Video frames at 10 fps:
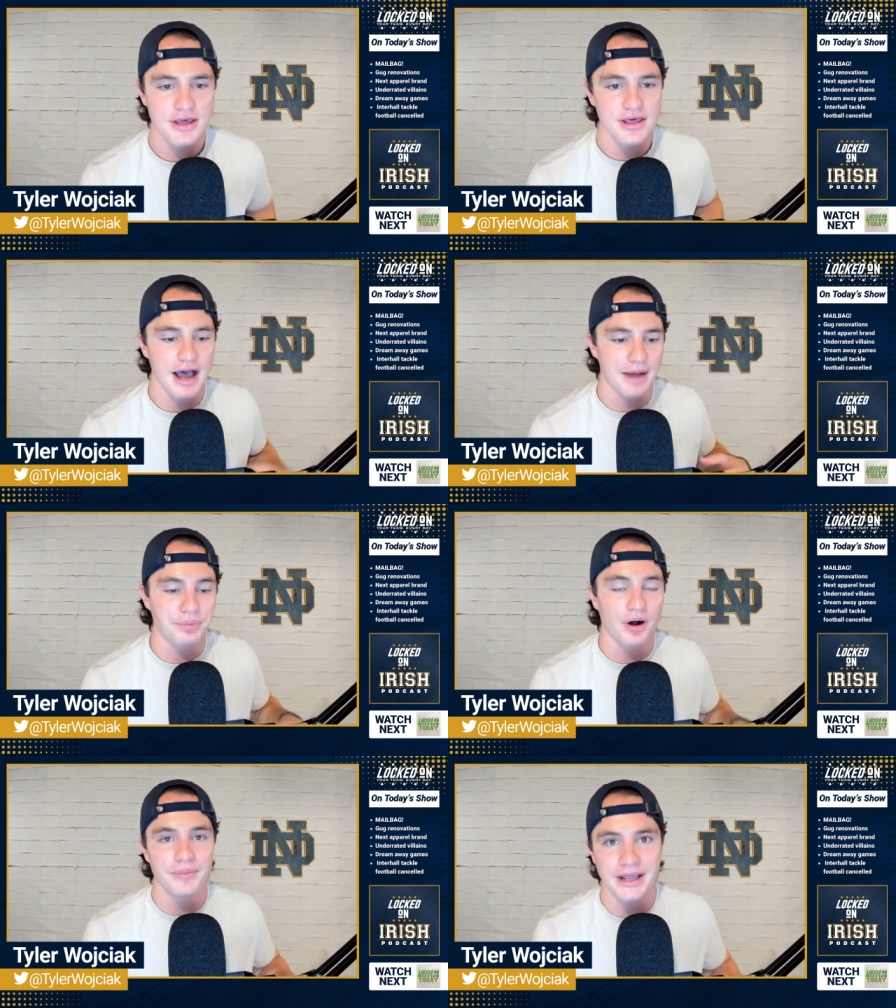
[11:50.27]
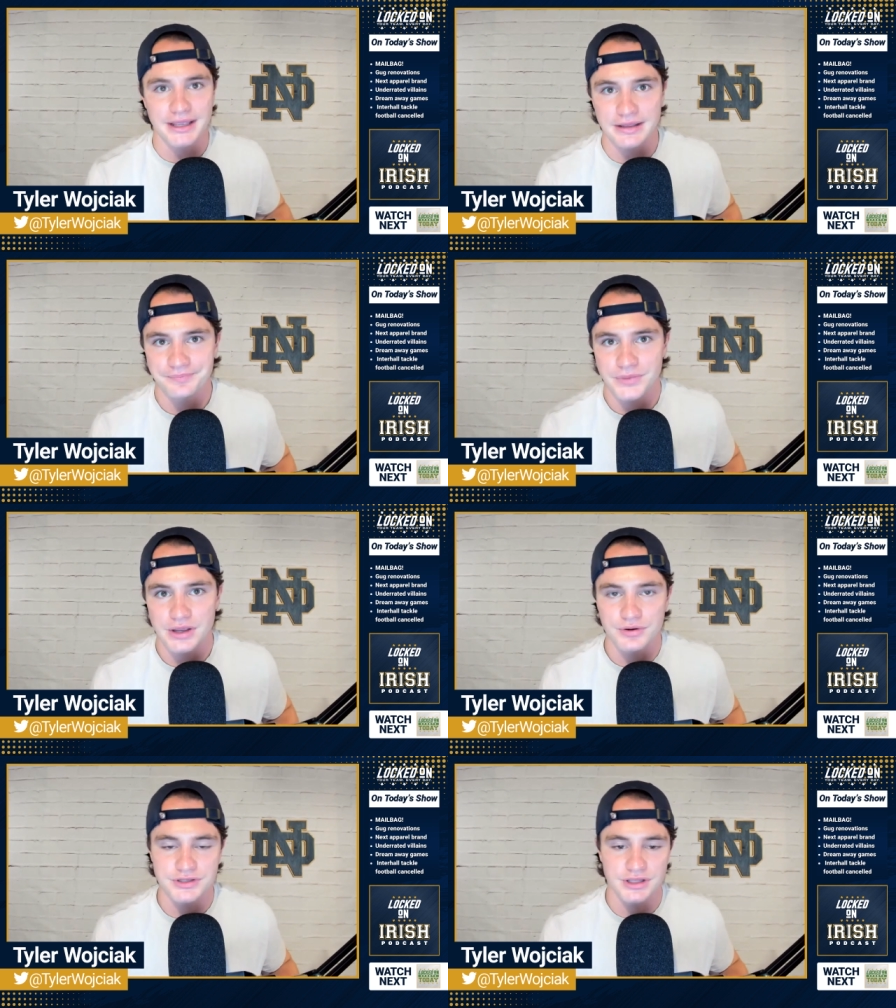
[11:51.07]
uh, Paul Menke,
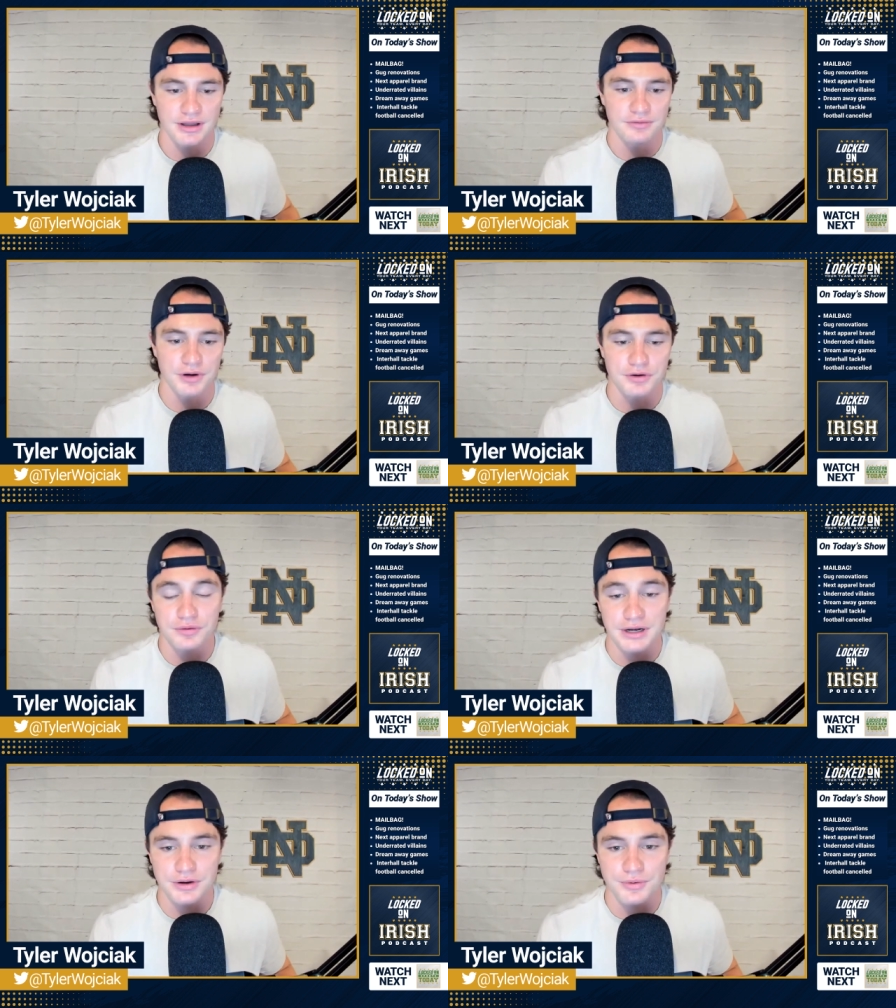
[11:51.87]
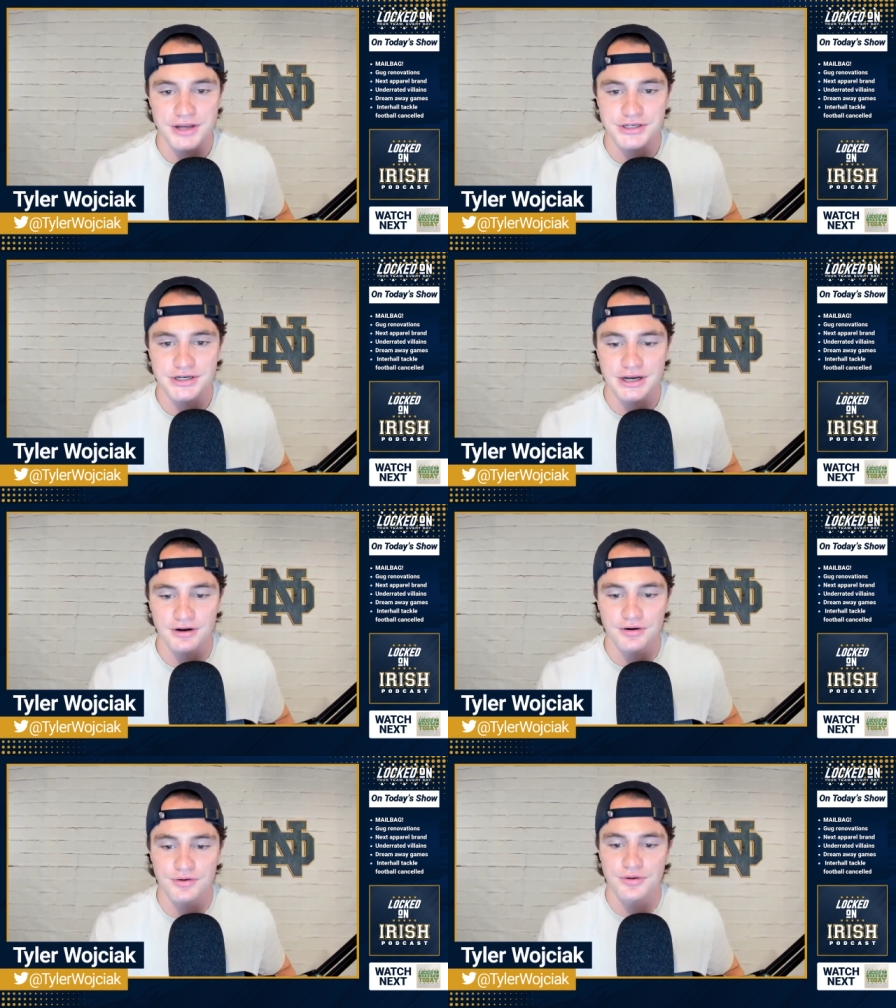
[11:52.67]
who is the recruit in question
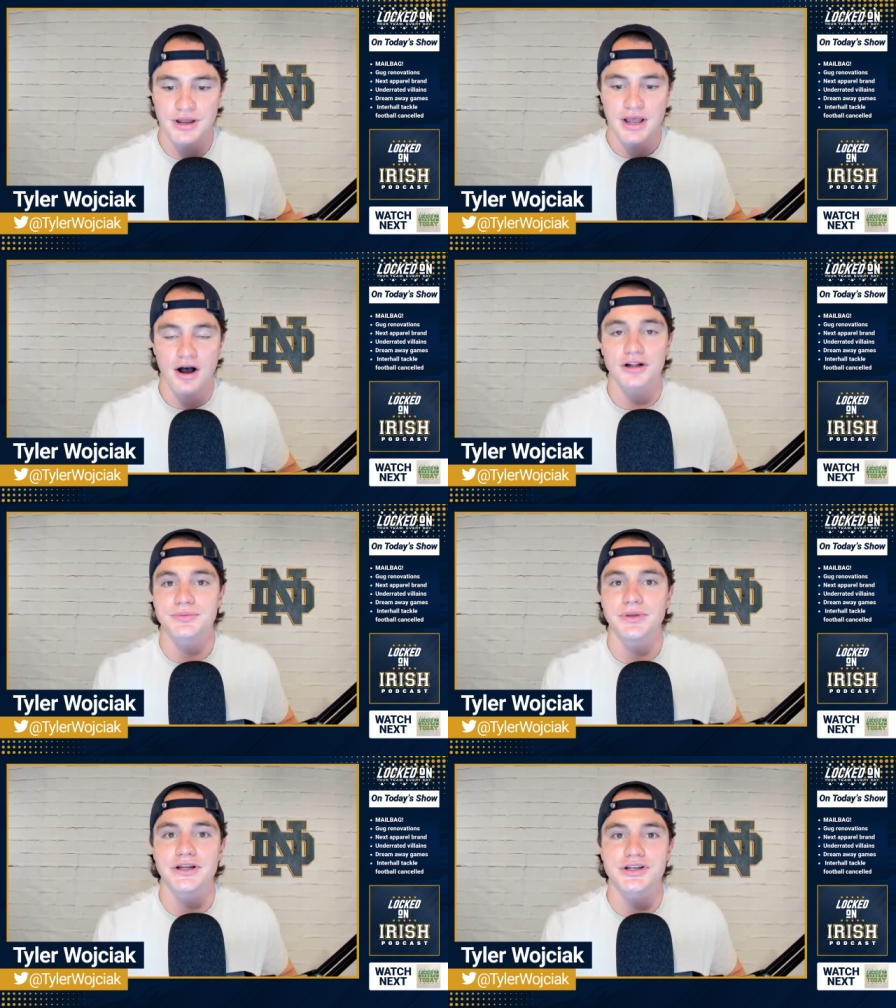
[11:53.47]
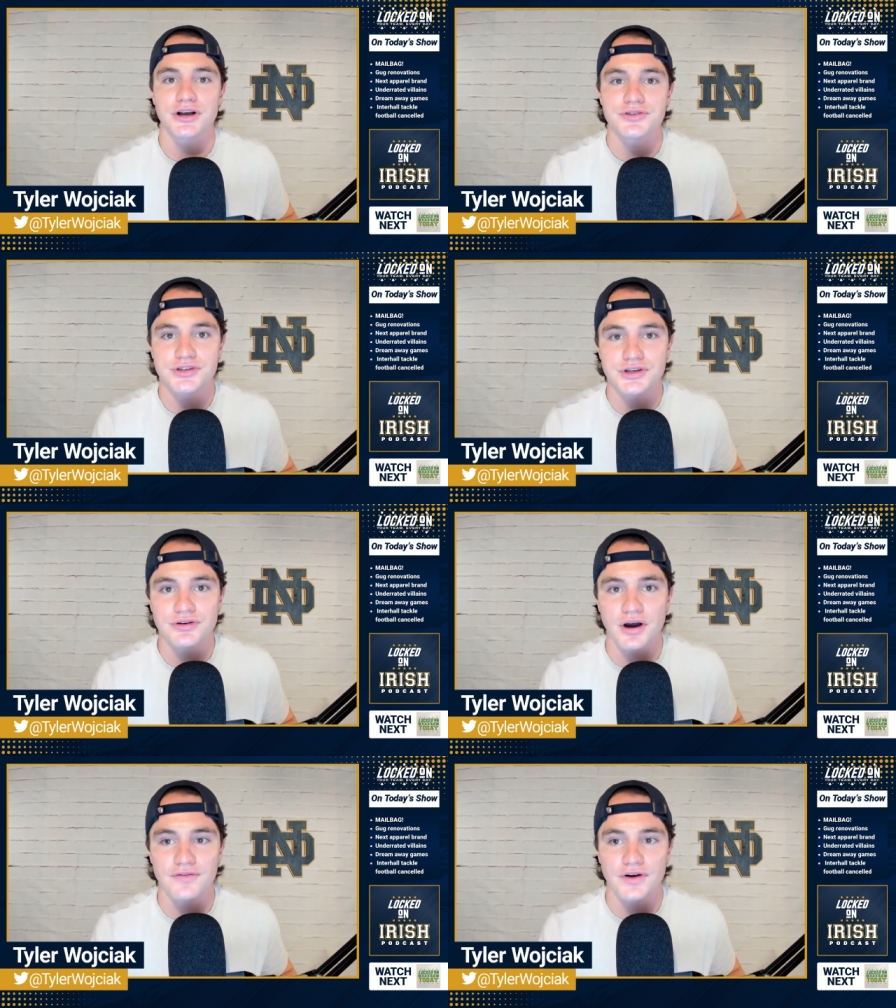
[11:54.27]
here, who ultimately chose
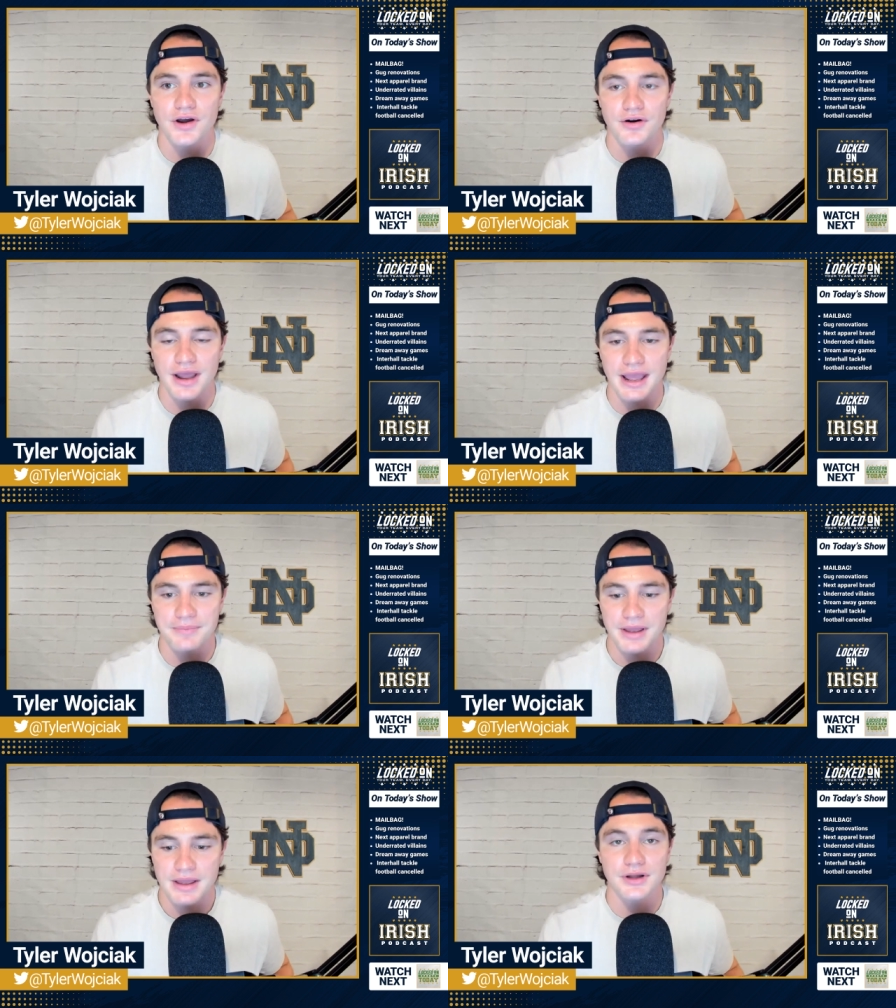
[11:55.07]
Duke over Notre Dame,